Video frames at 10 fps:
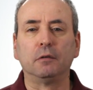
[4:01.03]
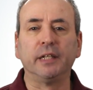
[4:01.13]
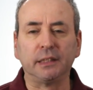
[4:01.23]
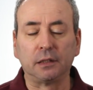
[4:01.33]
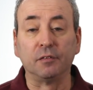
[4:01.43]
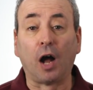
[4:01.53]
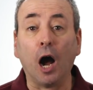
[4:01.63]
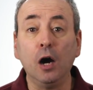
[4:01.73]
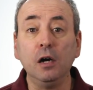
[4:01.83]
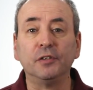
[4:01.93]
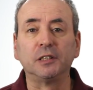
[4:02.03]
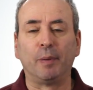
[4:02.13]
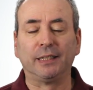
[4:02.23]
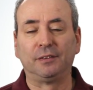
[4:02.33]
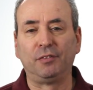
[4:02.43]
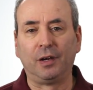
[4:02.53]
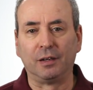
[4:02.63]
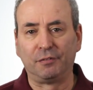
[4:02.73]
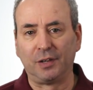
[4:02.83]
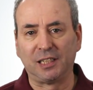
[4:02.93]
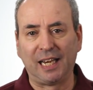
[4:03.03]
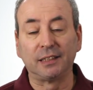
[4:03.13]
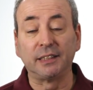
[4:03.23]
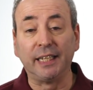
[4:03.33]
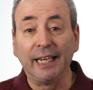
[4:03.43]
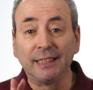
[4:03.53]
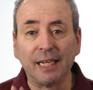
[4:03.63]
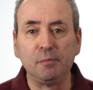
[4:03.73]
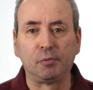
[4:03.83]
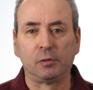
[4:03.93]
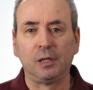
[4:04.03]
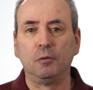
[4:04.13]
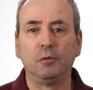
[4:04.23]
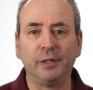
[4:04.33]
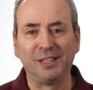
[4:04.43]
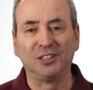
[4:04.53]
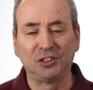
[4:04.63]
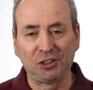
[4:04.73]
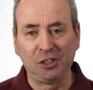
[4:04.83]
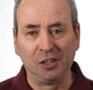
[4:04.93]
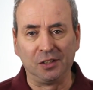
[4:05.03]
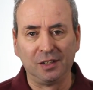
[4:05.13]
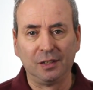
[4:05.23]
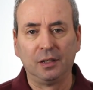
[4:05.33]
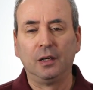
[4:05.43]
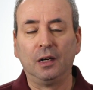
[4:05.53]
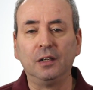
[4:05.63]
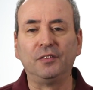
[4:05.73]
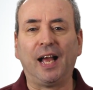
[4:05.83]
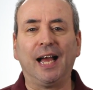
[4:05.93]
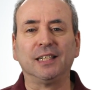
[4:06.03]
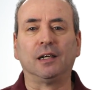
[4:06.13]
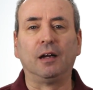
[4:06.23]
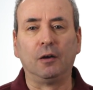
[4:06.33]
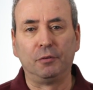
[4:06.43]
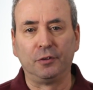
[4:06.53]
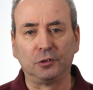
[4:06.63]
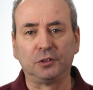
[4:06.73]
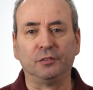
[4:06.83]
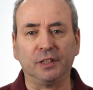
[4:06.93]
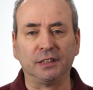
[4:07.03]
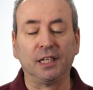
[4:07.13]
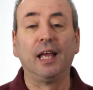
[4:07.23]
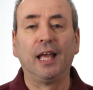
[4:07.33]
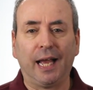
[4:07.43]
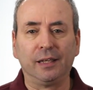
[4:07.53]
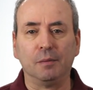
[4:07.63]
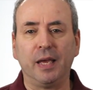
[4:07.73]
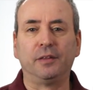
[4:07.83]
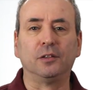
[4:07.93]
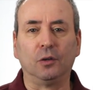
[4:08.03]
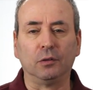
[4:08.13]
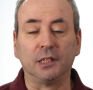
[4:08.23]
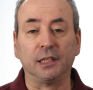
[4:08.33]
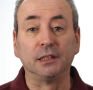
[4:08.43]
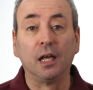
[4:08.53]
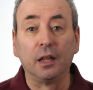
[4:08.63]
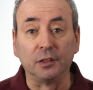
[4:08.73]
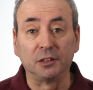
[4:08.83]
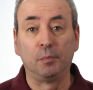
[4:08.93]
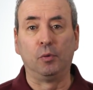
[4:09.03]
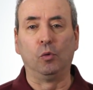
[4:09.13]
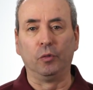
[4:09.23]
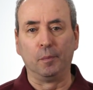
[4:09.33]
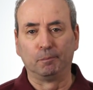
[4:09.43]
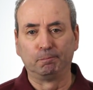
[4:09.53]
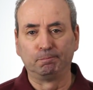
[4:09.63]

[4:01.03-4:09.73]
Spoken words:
the risk of overspecifying the functionality is a primary concern of agile philosophies and the methodologies that support them.